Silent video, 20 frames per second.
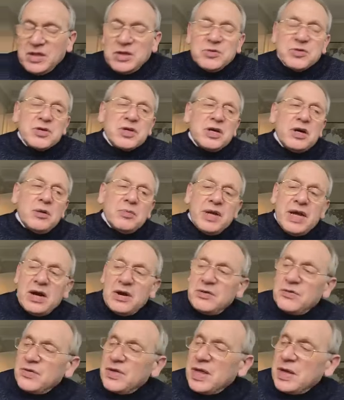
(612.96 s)
Thank you to Carmen
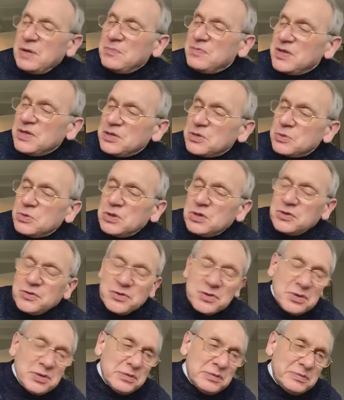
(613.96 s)
Harrow for that. It's
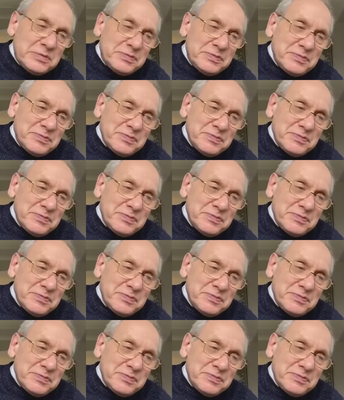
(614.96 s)
wonderful.